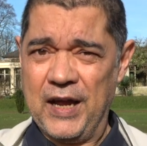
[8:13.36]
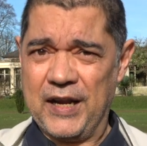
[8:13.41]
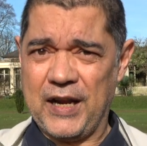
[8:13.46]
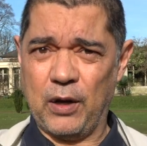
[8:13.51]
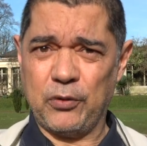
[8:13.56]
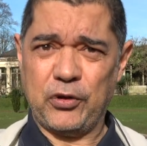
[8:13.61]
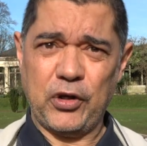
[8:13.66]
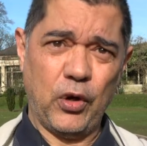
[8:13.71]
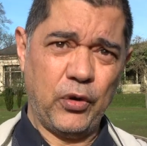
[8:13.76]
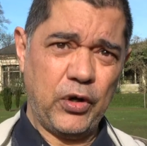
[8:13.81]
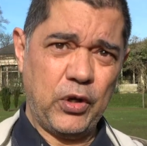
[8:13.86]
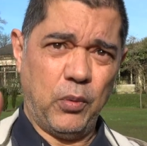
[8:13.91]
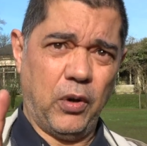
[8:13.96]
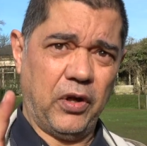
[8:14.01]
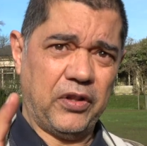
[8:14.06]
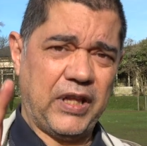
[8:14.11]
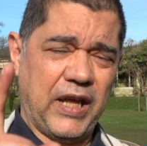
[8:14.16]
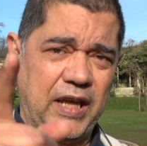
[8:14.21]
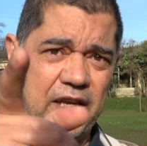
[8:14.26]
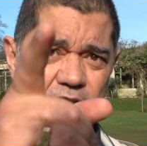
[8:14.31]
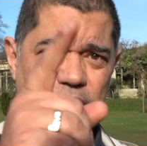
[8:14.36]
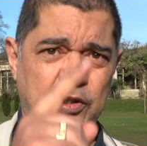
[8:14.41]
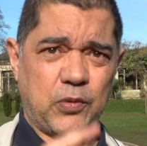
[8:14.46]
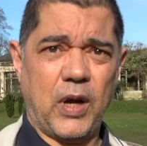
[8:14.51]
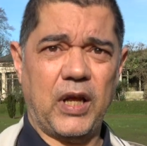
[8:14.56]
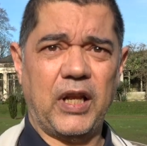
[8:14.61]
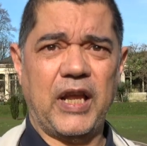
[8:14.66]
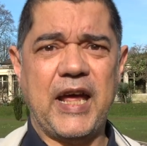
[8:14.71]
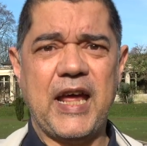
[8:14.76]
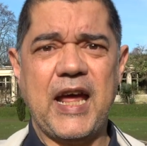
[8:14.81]
Now, the only one thing as
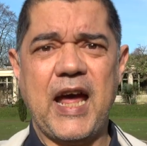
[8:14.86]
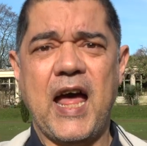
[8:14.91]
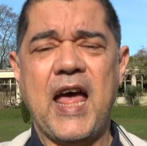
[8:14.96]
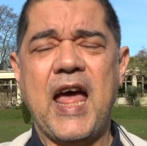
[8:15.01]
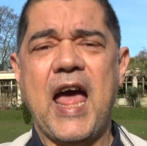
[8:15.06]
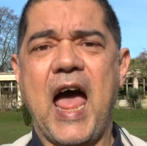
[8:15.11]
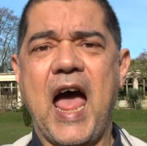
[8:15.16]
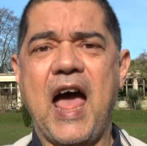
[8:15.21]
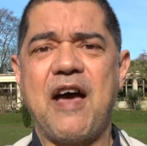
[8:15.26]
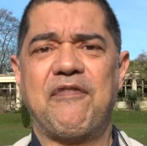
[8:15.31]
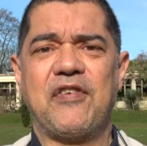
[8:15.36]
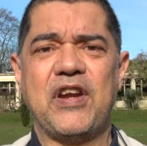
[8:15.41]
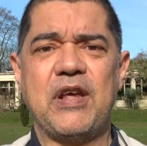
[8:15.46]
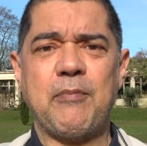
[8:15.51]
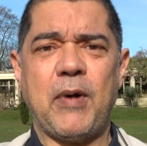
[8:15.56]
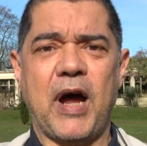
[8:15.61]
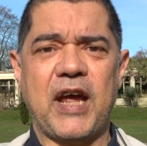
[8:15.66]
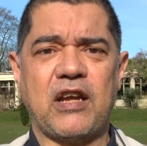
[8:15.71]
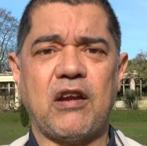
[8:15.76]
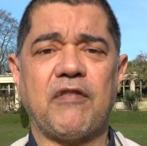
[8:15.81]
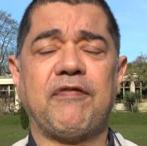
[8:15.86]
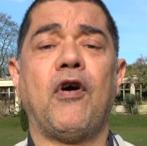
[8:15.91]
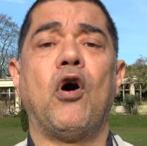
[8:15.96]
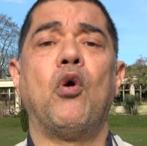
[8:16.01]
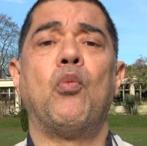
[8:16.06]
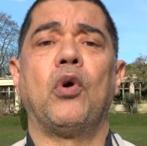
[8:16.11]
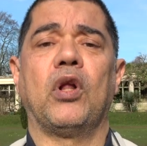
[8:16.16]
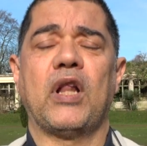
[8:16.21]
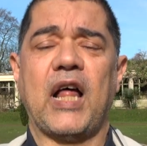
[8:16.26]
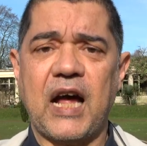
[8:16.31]
well here, every
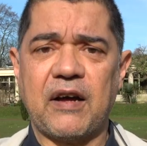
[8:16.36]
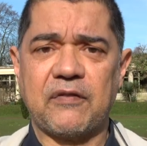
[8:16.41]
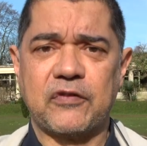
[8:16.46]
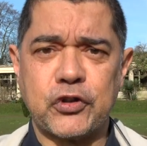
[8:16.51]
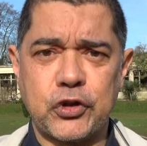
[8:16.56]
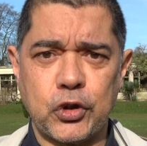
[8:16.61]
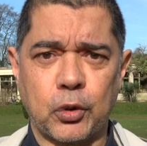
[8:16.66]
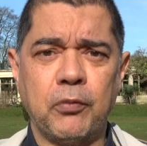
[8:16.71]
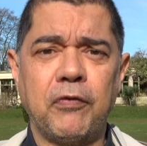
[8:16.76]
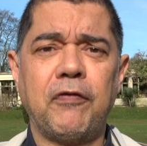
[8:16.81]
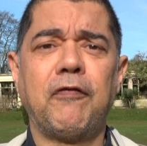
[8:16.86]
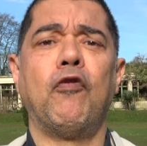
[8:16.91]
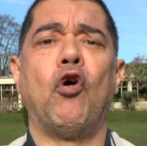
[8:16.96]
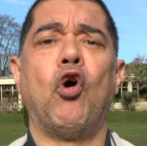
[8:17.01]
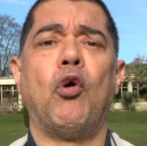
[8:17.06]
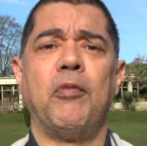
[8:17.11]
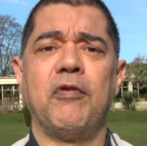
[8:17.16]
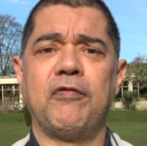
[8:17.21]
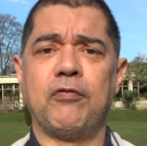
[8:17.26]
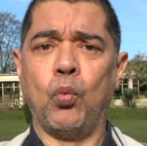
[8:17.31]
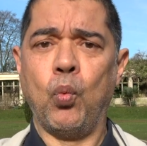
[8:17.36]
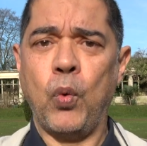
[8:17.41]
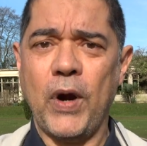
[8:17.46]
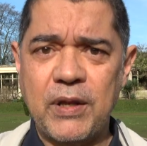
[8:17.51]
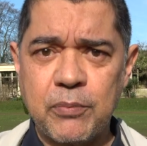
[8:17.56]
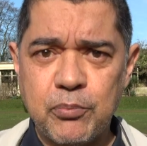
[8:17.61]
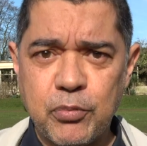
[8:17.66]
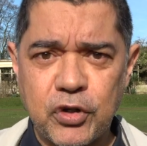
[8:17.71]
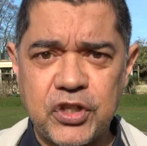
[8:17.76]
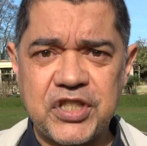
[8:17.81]
microphone will have some form of
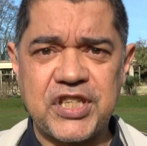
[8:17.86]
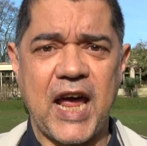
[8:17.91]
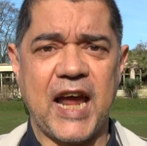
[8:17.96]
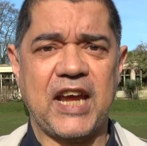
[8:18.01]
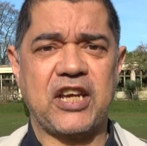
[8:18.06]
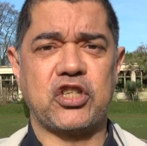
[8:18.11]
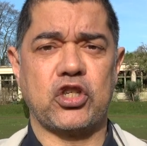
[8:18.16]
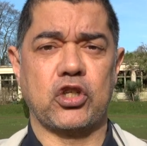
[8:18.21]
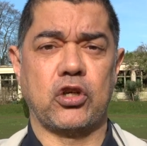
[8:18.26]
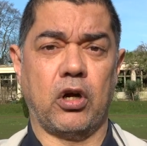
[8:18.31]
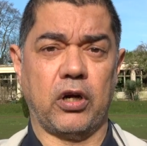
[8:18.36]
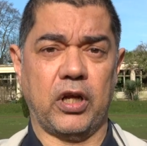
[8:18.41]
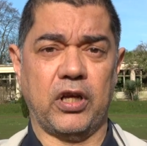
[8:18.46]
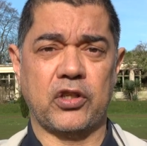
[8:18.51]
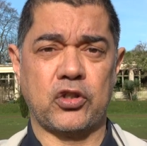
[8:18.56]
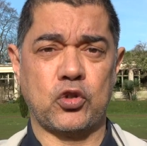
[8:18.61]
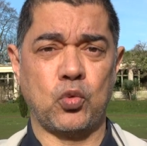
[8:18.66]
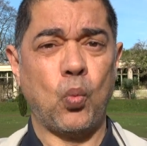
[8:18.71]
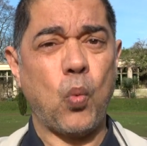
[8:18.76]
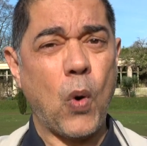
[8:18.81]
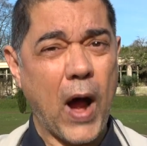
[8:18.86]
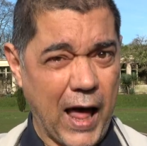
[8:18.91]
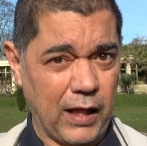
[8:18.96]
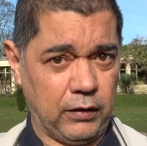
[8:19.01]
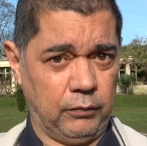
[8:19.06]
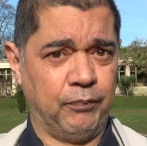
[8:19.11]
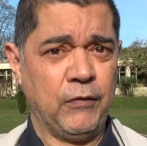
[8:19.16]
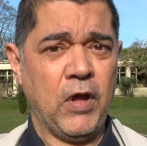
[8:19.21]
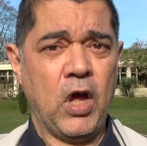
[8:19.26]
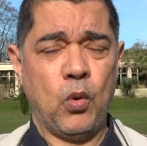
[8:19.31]
wind protection on it as
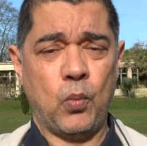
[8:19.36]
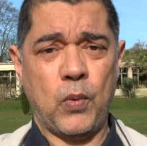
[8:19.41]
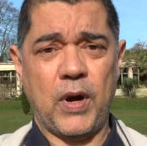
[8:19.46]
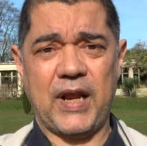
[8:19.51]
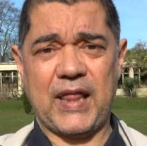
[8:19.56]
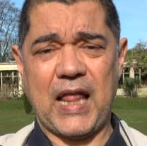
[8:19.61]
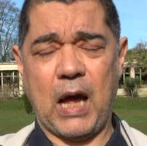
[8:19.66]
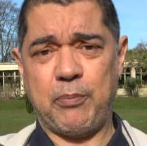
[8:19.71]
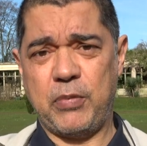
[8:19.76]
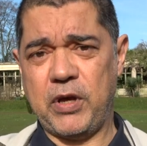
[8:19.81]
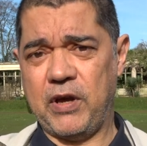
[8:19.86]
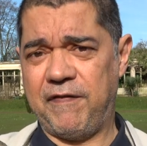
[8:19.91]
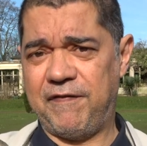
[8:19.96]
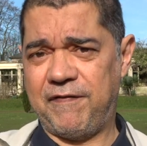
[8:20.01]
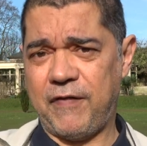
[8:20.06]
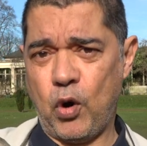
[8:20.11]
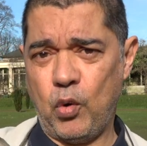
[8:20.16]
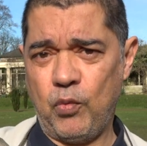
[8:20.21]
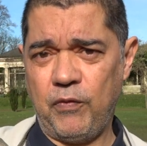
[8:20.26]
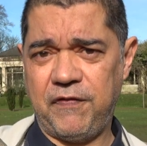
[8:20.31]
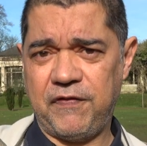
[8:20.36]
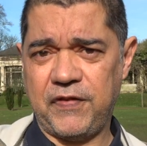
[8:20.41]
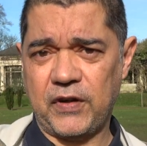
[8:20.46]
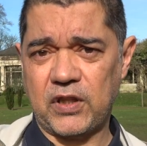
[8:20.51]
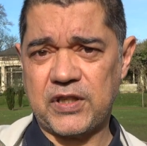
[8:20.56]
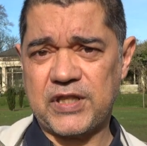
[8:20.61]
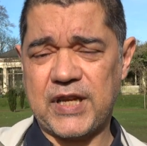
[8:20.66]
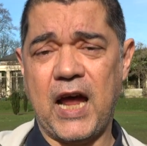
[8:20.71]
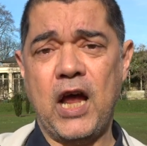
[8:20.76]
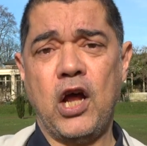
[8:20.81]
well, whether that be a foam
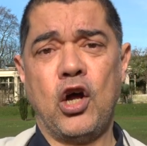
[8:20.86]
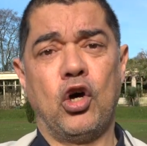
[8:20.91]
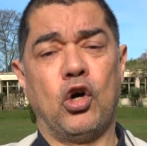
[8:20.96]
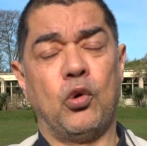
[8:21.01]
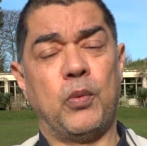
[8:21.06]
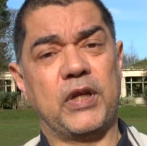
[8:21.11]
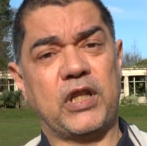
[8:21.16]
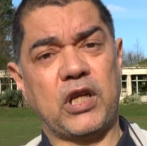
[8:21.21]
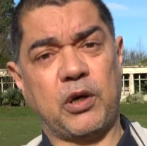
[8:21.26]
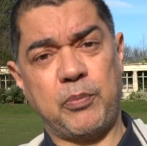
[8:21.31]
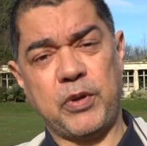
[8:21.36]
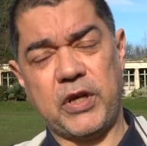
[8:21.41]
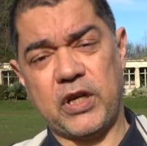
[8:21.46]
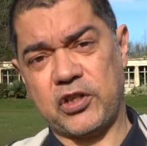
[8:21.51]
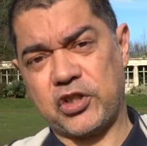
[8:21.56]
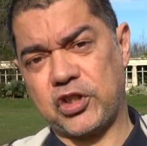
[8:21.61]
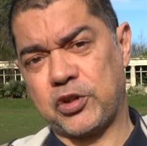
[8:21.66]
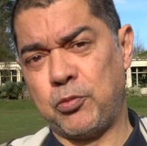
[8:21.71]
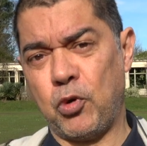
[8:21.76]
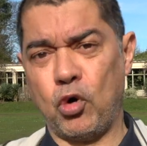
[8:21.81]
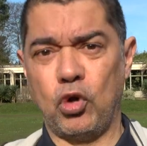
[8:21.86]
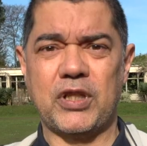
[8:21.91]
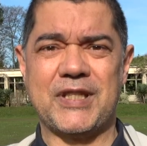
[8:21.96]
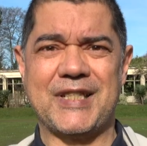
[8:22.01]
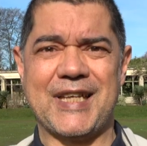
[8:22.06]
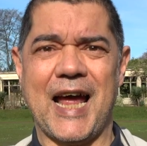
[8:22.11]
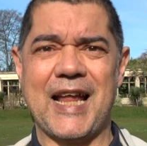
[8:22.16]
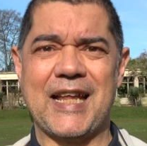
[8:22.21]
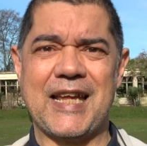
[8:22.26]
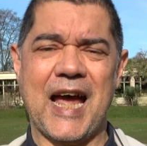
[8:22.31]
filter or whether it be a small
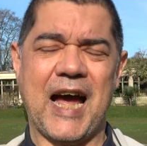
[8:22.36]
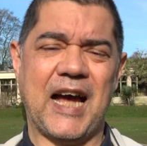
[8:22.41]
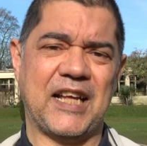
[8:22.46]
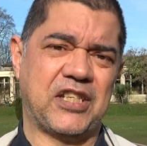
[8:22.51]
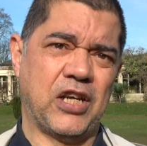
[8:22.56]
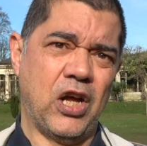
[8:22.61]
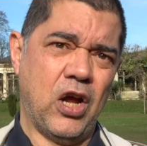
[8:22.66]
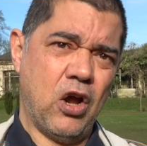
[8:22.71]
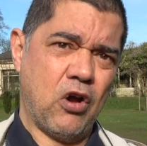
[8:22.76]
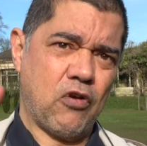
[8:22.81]
dead cat.